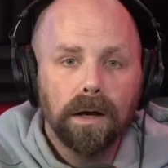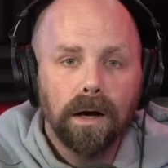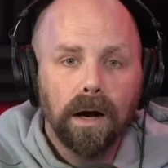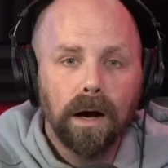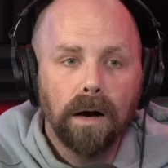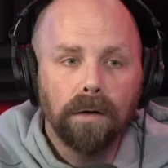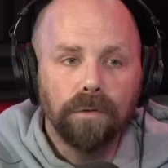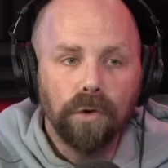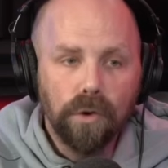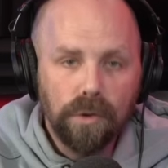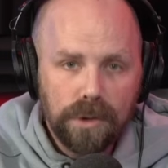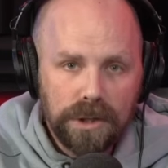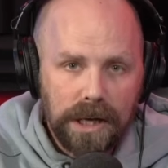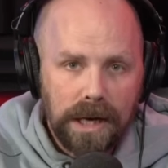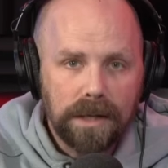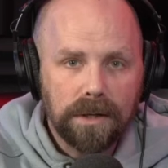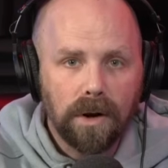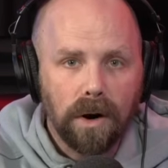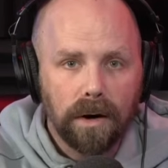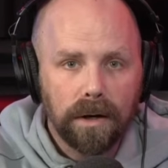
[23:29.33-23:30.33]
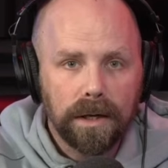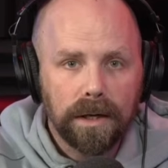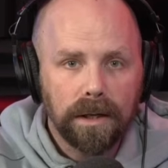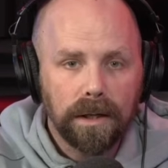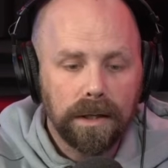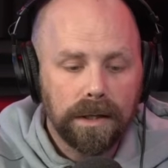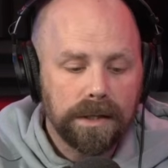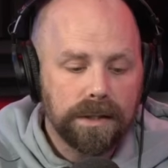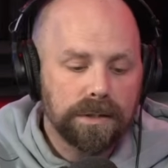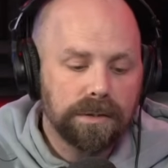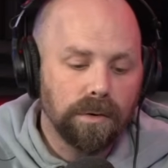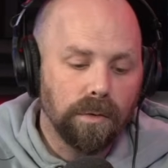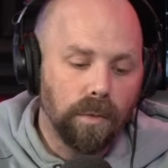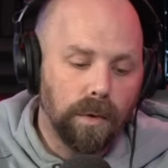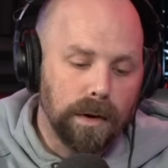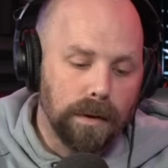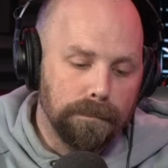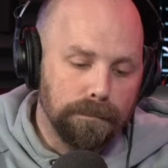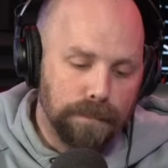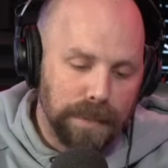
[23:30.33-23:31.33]
of who Jade Cargill is,
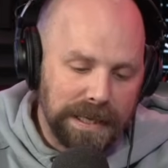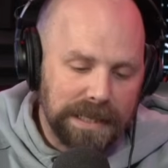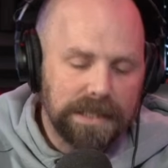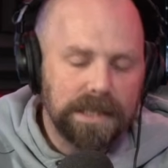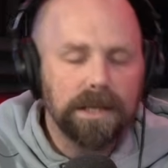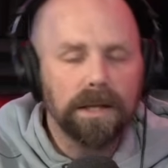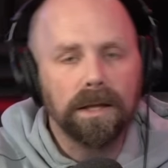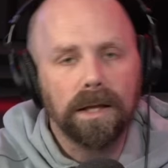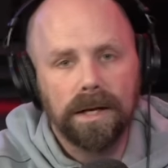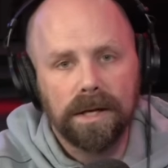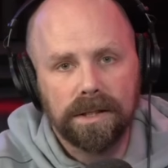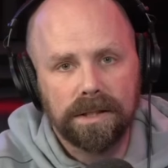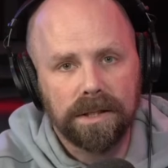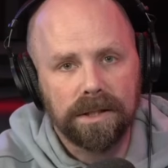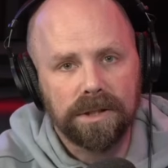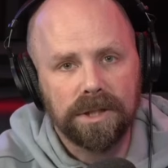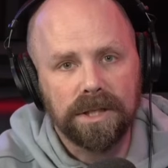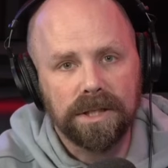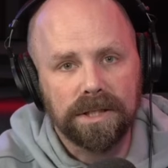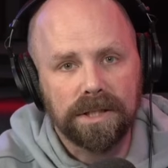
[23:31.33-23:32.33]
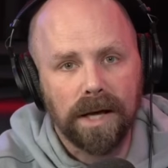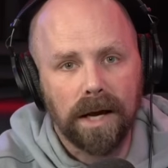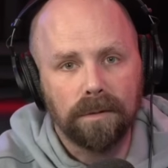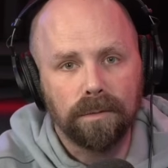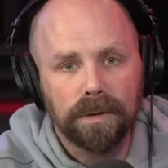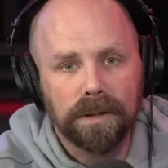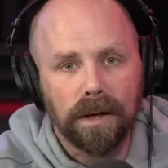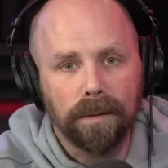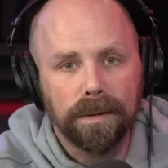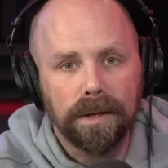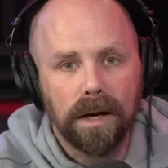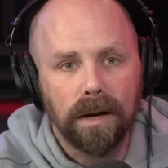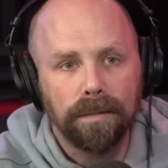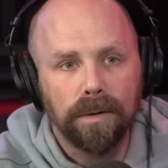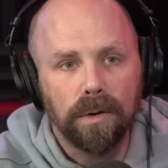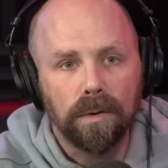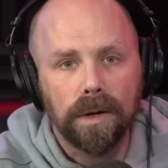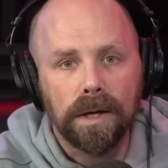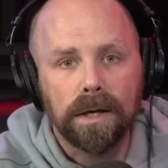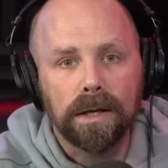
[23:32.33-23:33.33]
what a big deal it is that she signed with
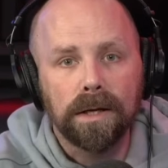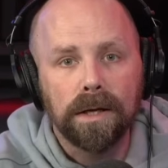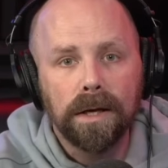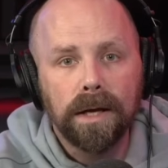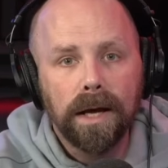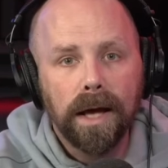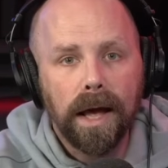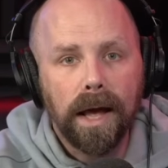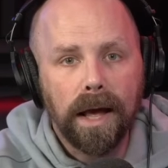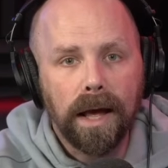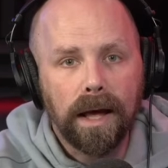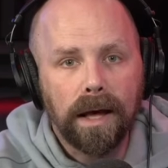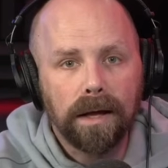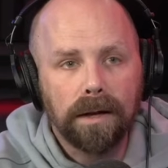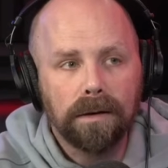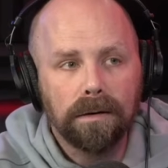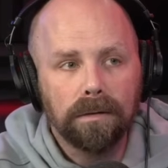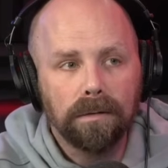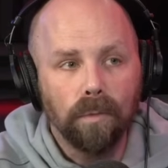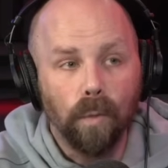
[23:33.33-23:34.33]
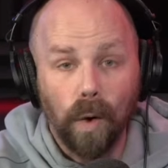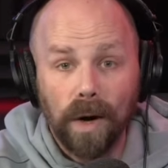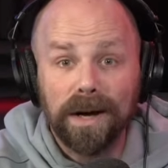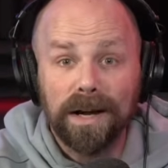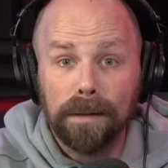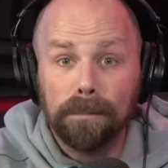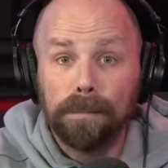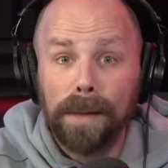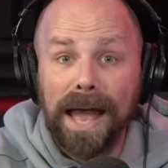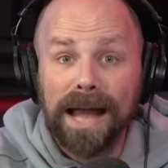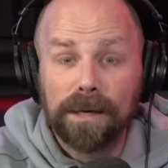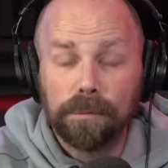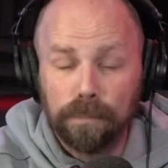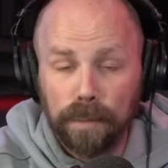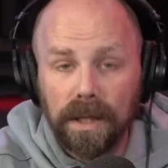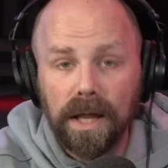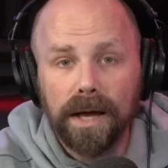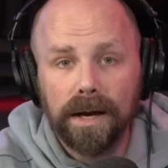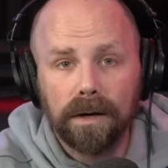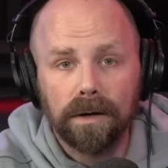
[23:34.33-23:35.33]
WWE, and what an impact
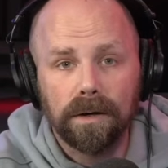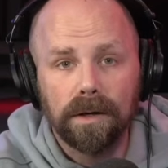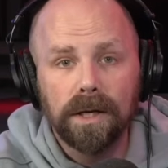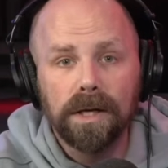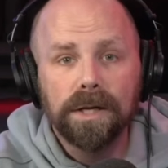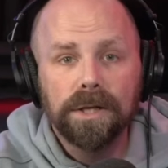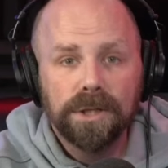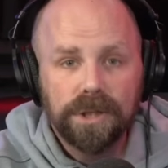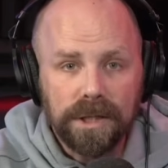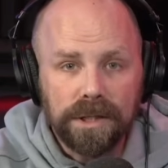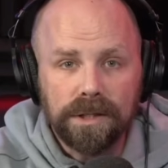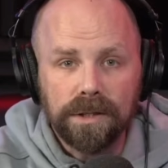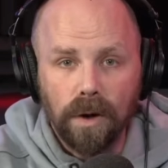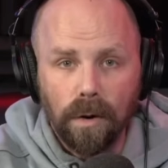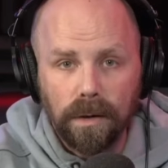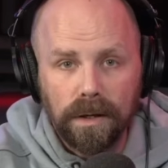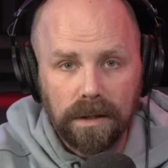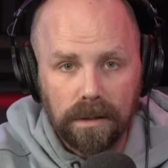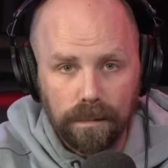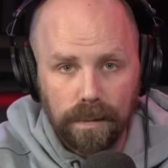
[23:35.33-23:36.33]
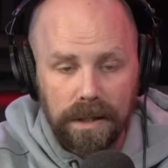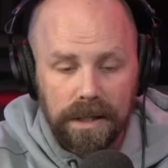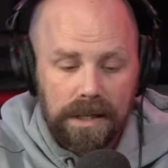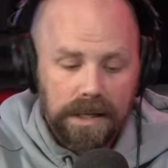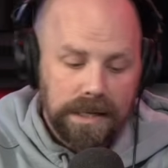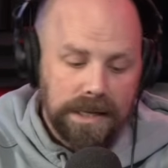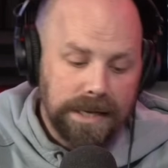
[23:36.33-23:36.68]
player she's going to be.